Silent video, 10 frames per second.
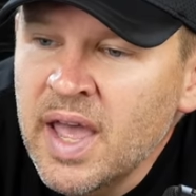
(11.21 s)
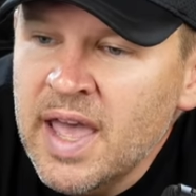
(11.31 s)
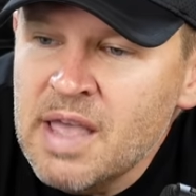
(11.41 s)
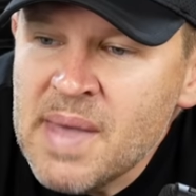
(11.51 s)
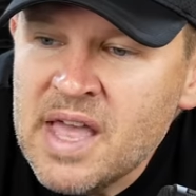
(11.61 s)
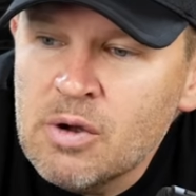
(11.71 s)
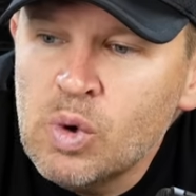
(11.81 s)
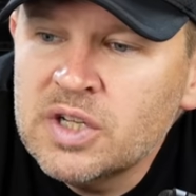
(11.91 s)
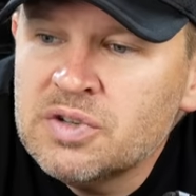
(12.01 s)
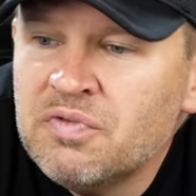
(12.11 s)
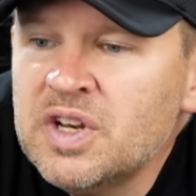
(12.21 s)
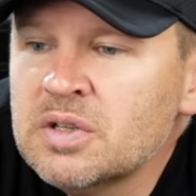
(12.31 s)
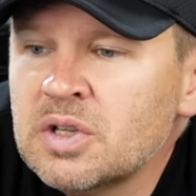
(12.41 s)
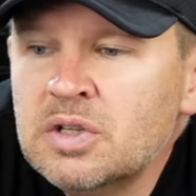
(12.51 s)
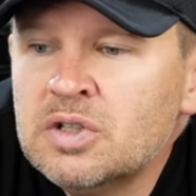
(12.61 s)
Hey Matt, I watch your
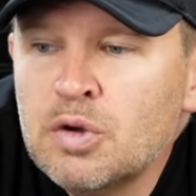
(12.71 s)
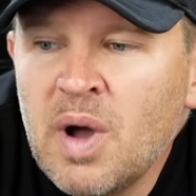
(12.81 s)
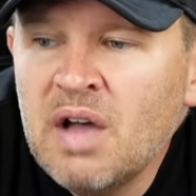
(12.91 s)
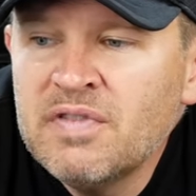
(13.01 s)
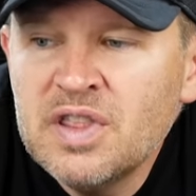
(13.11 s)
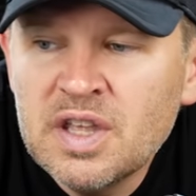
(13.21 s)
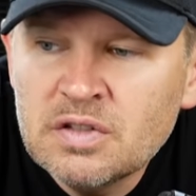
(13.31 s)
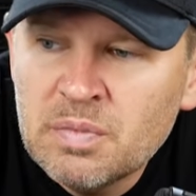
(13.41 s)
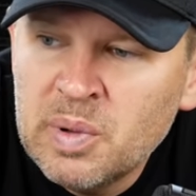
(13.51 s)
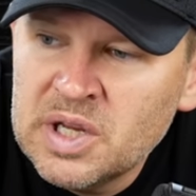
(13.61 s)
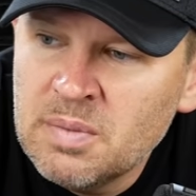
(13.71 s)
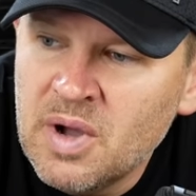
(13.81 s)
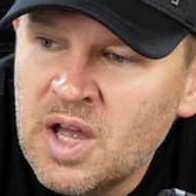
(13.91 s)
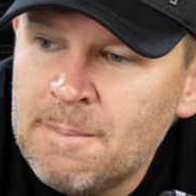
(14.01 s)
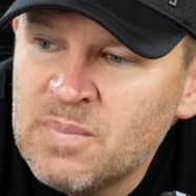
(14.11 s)
videos on YouTube often. Thanks for putting them
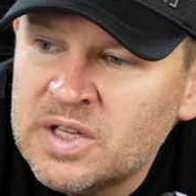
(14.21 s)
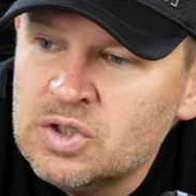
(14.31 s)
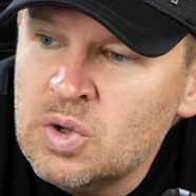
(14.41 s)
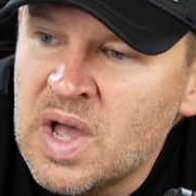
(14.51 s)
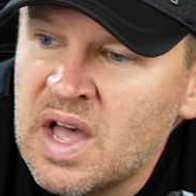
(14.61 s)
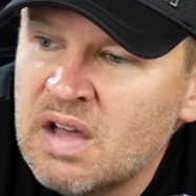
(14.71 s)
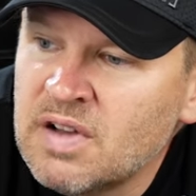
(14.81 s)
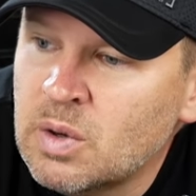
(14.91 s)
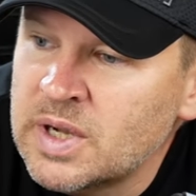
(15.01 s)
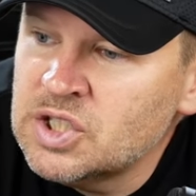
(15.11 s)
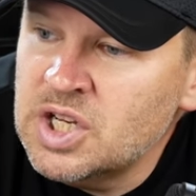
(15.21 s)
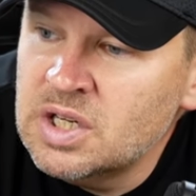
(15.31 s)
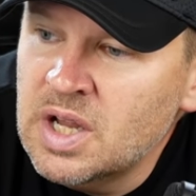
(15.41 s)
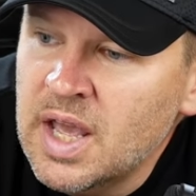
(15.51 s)
on. I do have a question.